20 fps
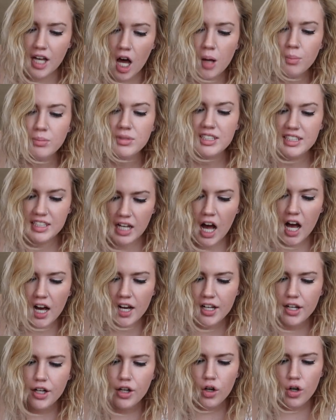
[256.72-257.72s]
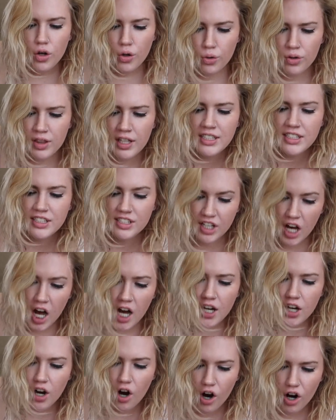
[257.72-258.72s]
dumb duck. Who the
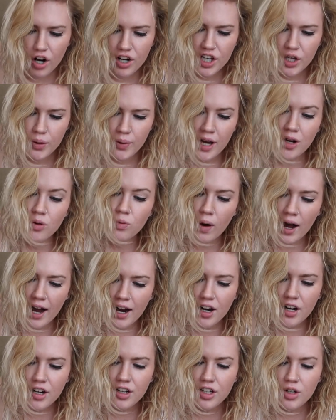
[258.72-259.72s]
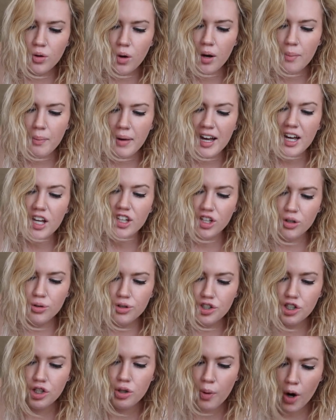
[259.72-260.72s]
duck are you and why are you on my
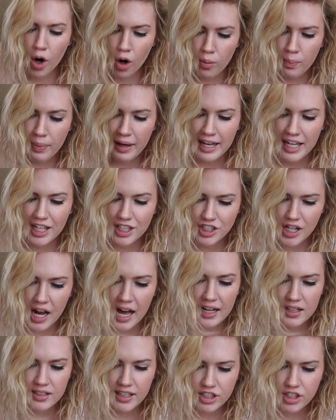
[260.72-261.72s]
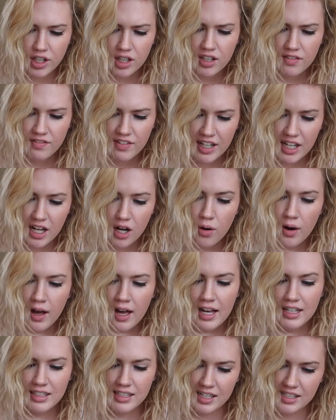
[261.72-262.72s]
YouTube homepage? I clicked on the video
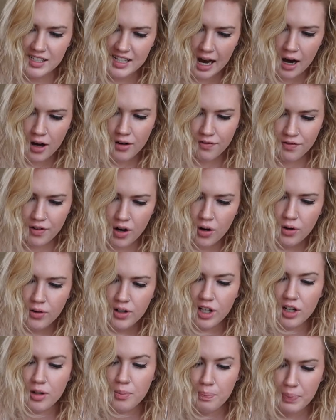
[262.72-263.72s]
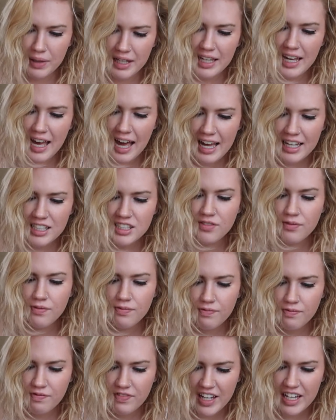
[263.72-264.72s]
to downvote your BS
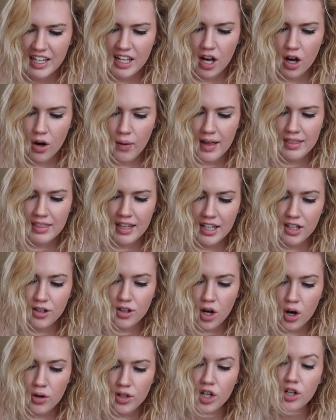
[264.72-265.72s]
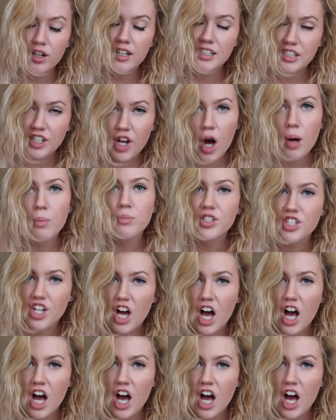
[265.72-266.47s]
video and let you know you're a dumb